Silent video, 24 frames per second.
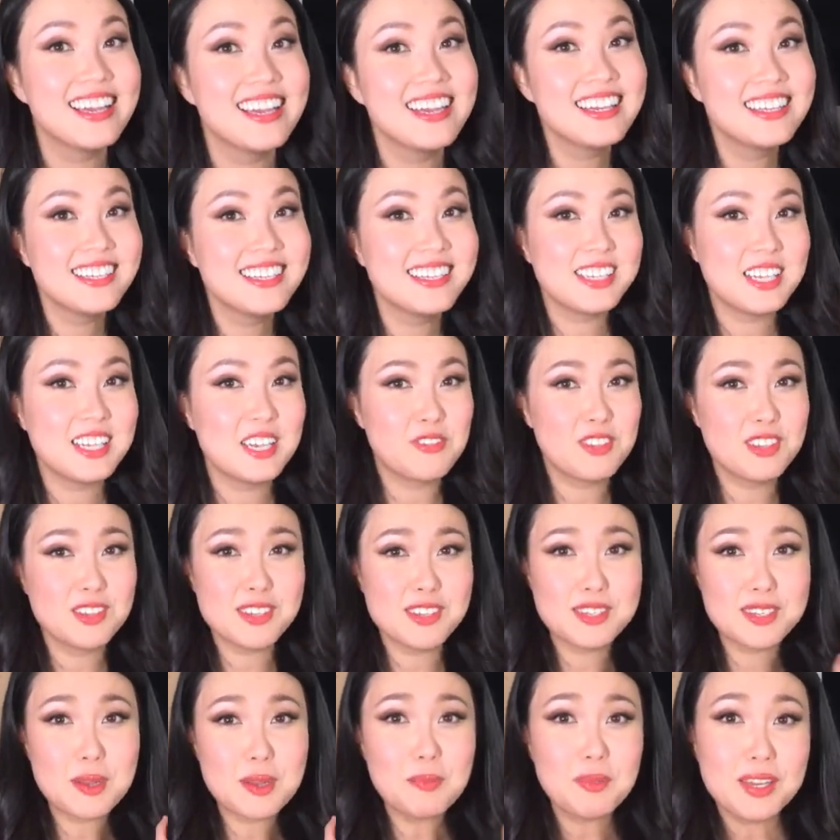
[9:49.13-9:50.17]
to see if this is
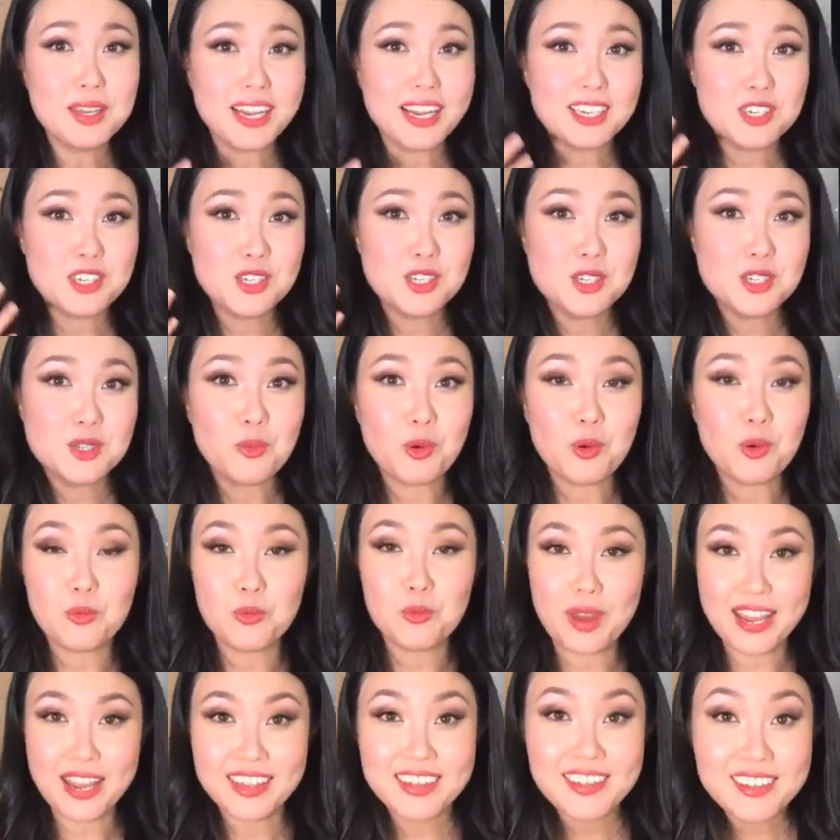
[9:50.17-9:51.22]
something I should do more
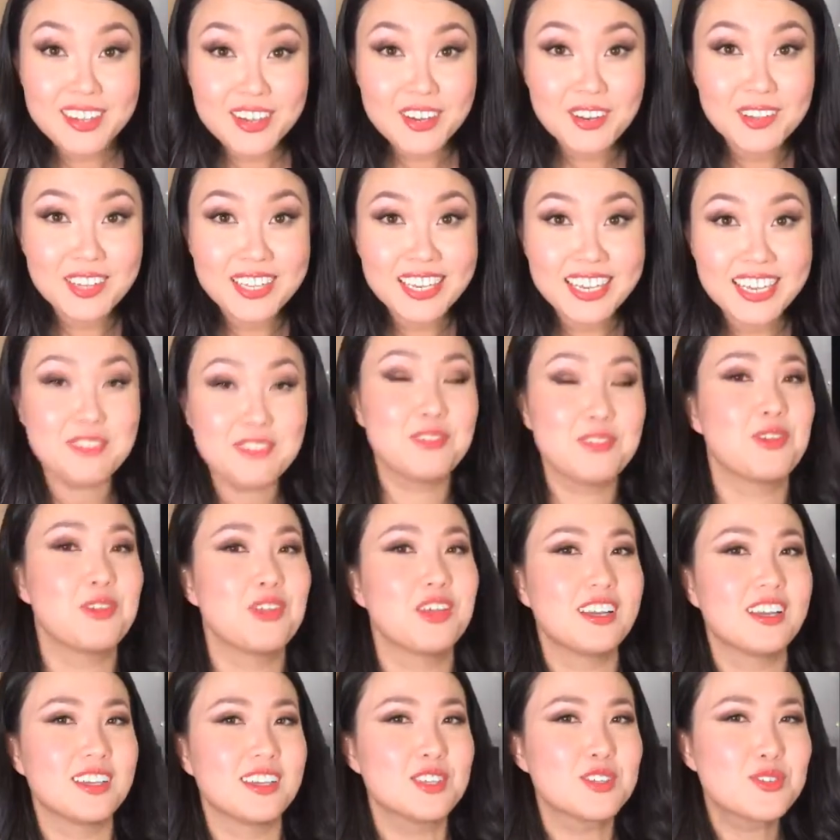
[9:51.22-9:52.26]
regularly, if you
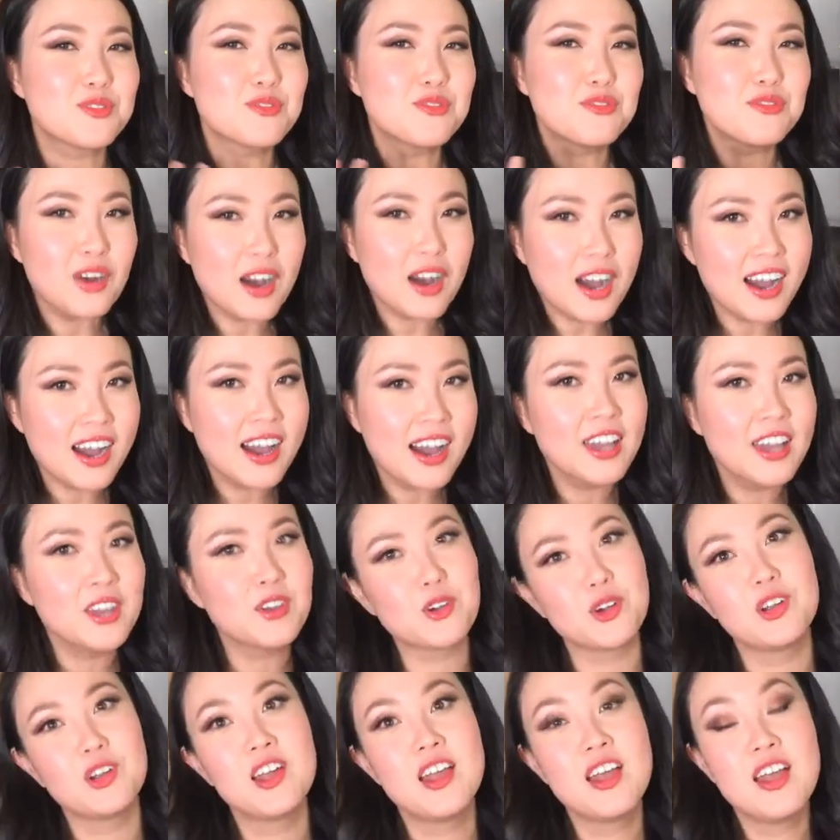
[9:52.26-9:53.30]
think it's fun,
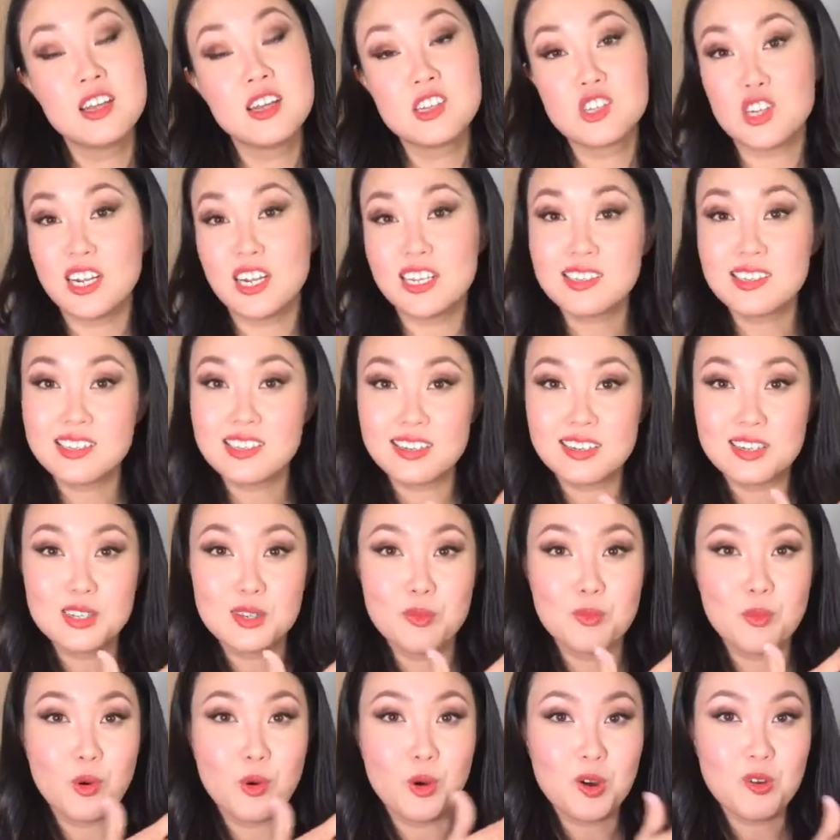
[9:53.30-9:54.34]
or should I stick to
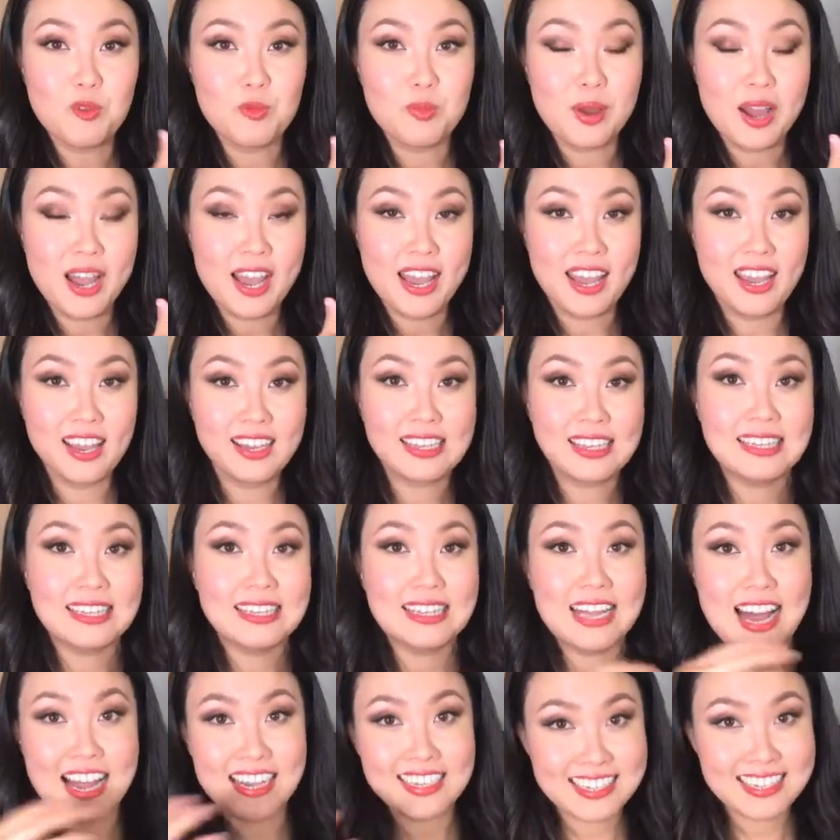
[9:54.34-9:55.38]
more of my
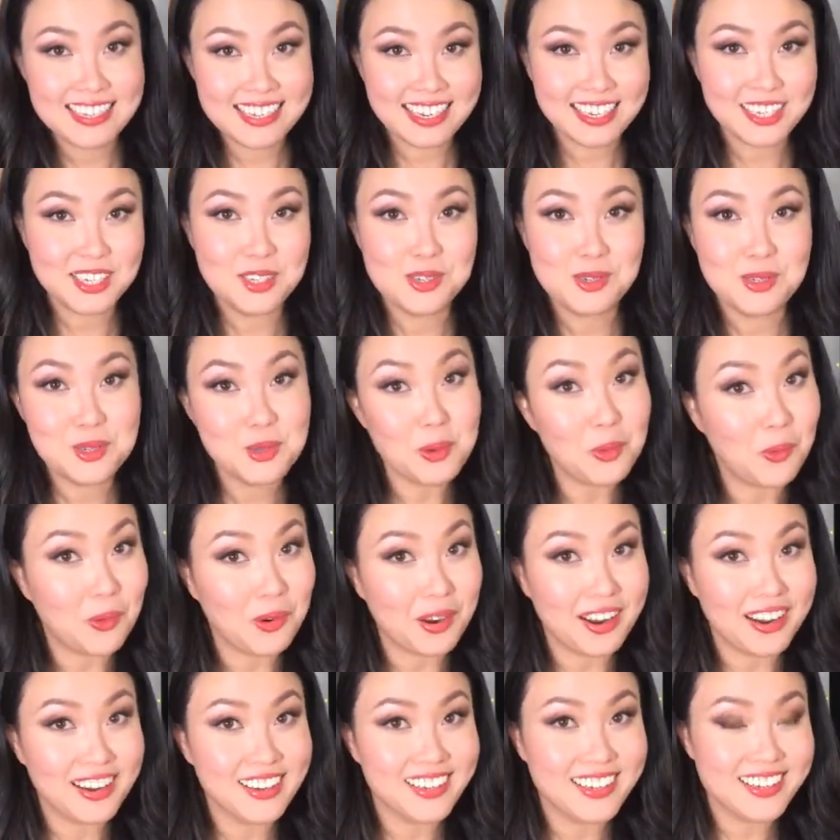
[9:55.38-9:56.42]
classic
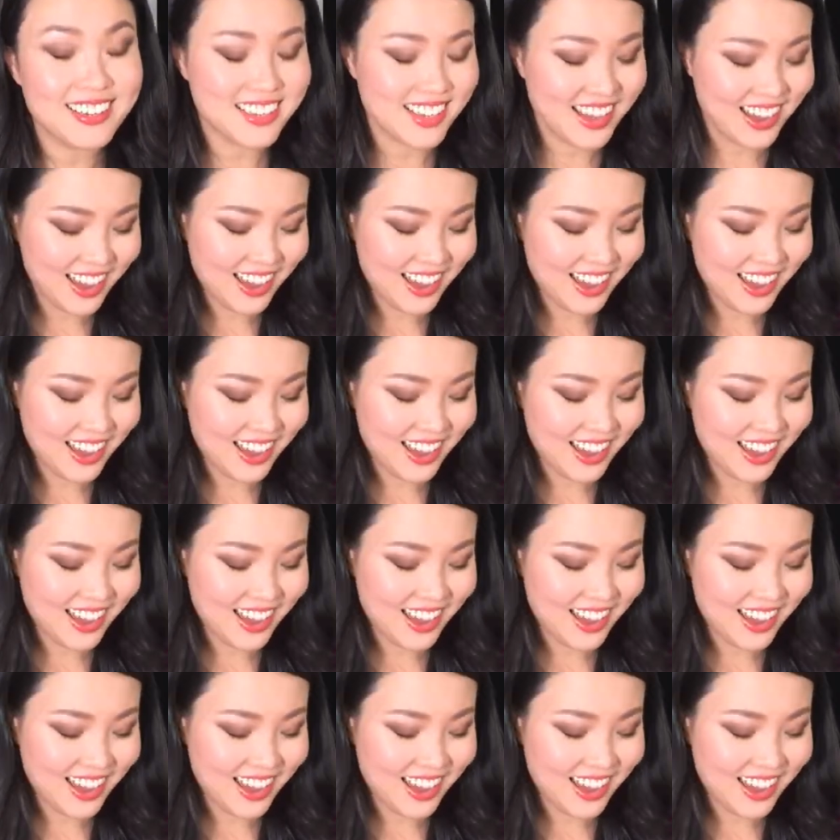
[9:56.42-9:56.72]
tutorials.